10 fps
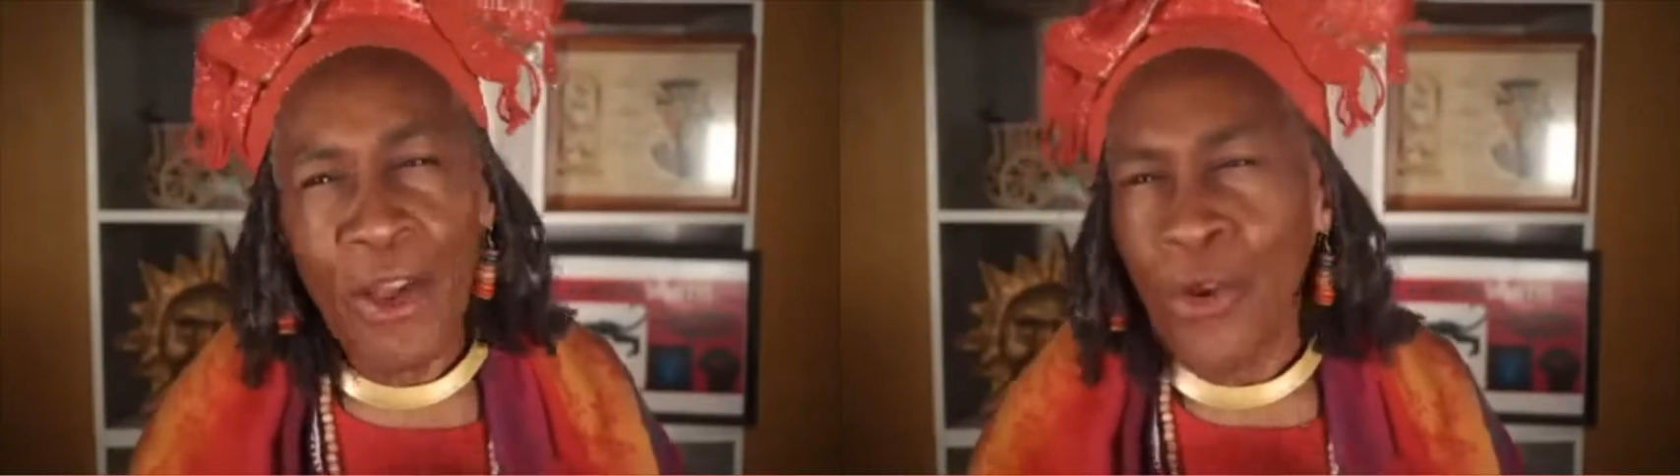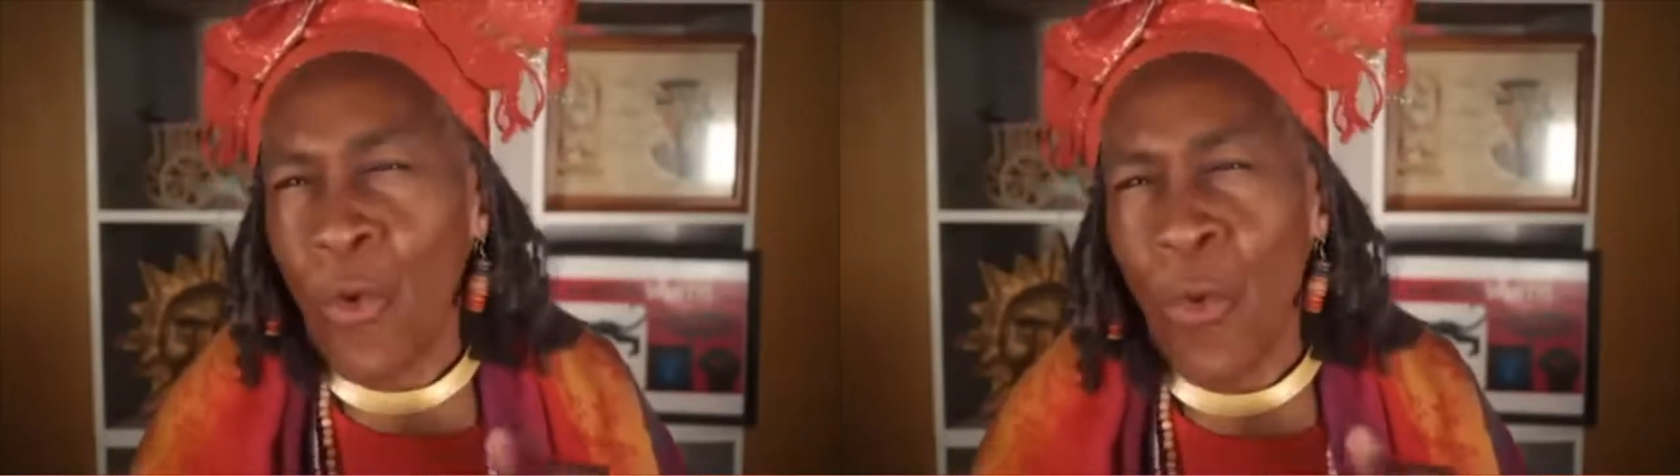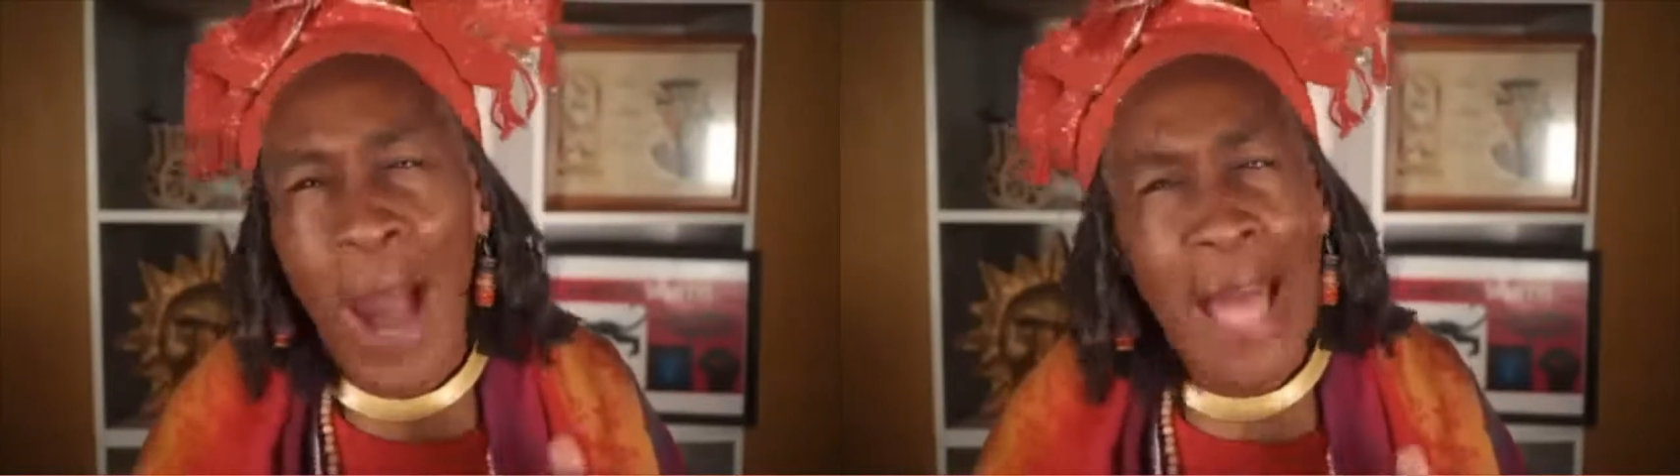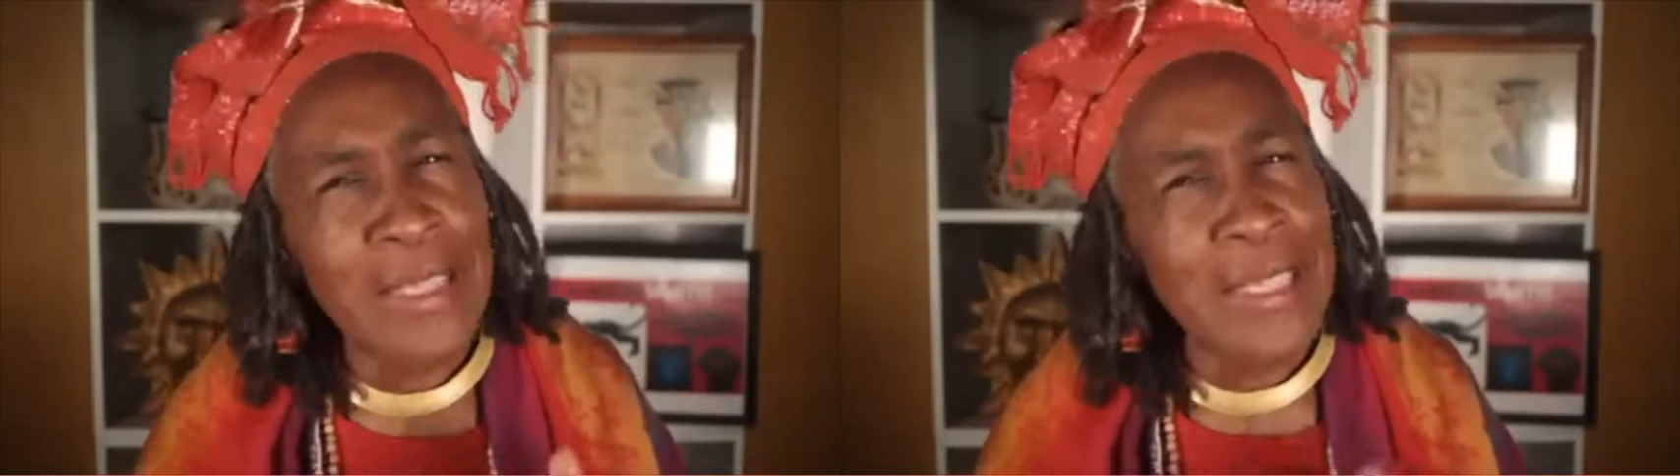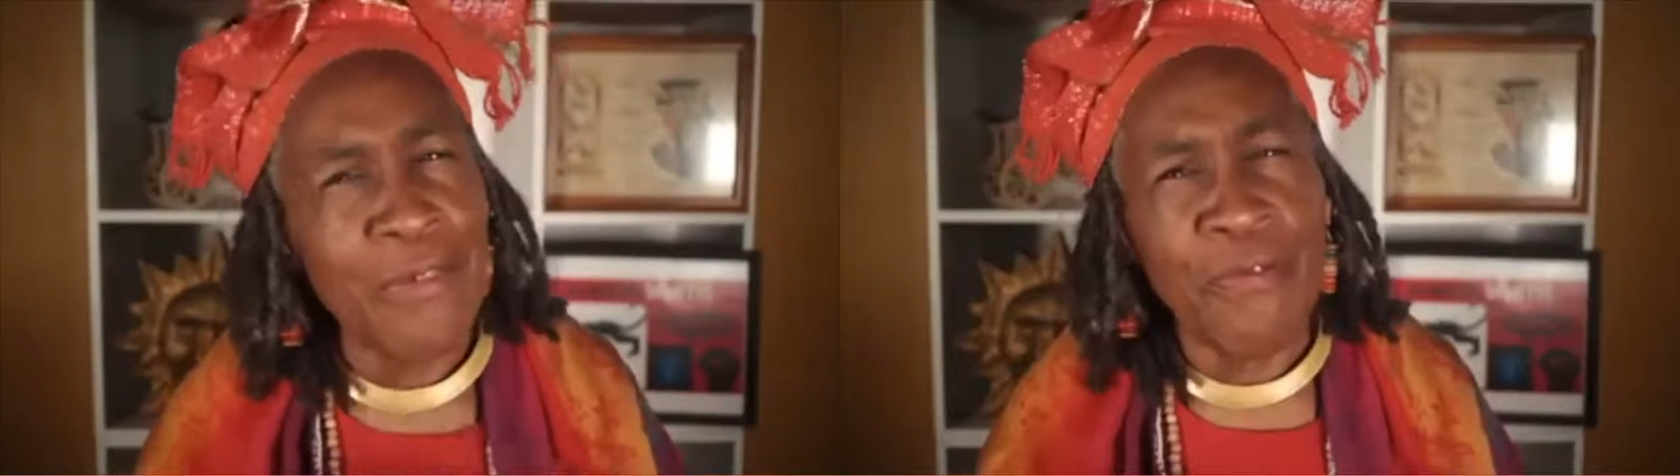
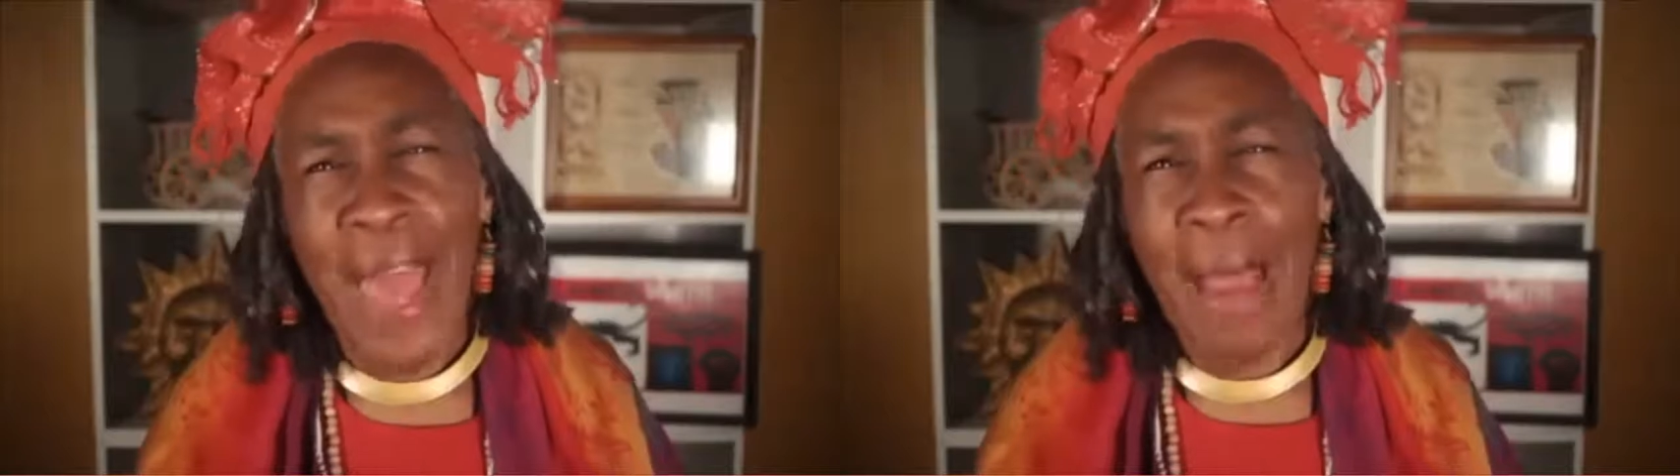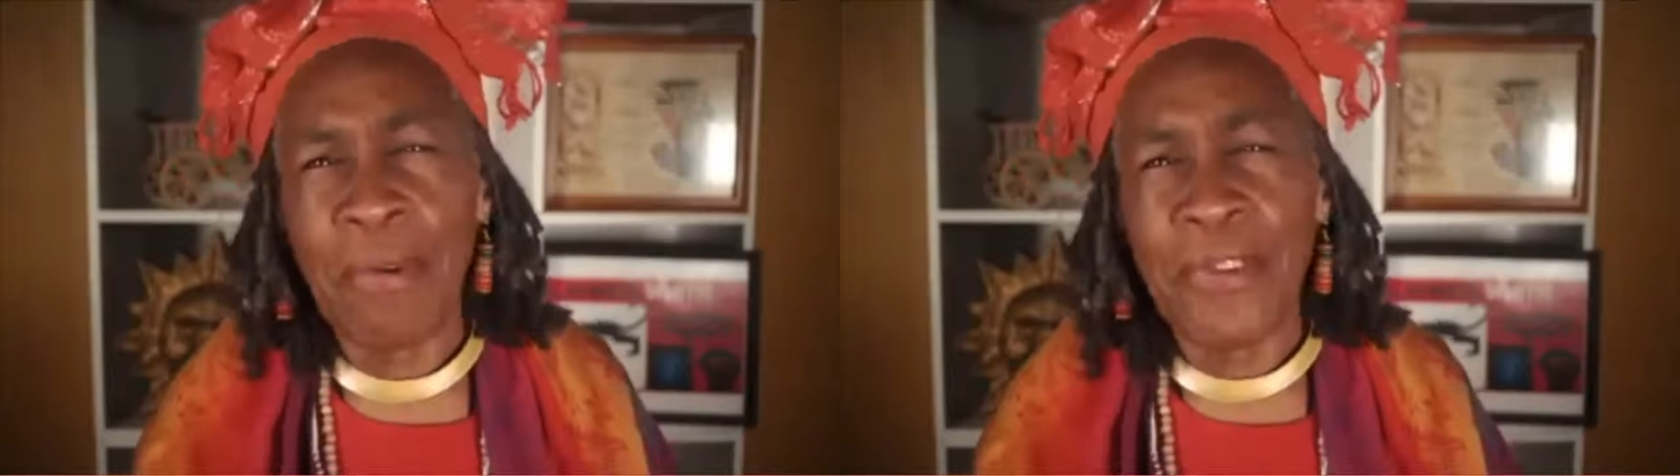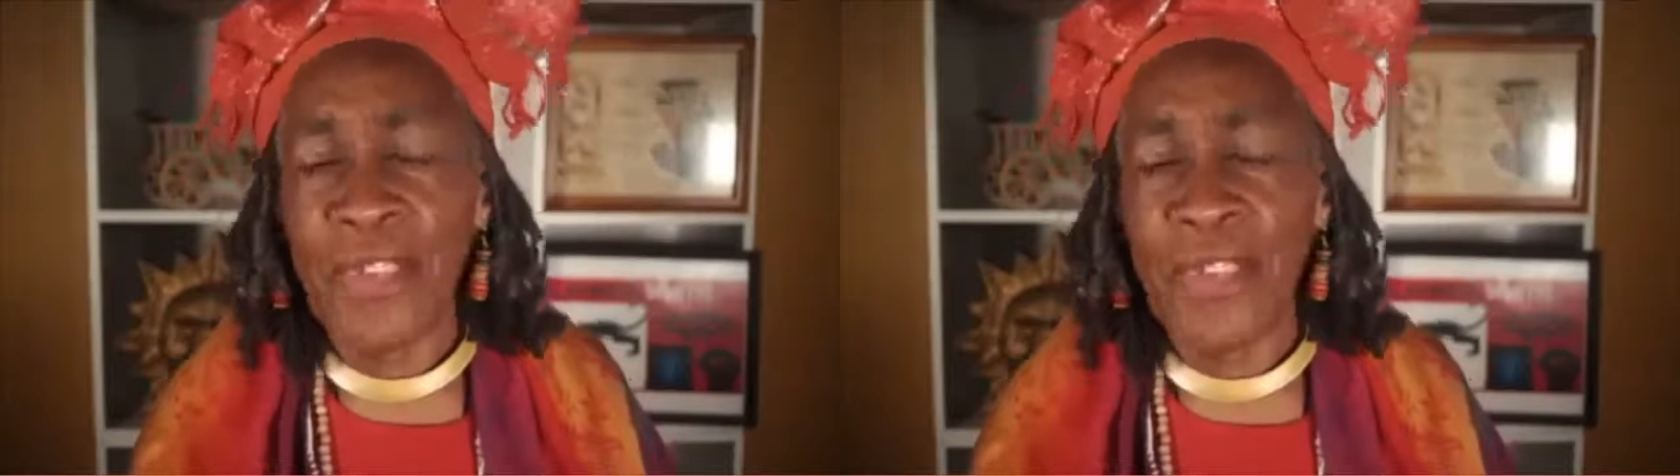quality fabrics,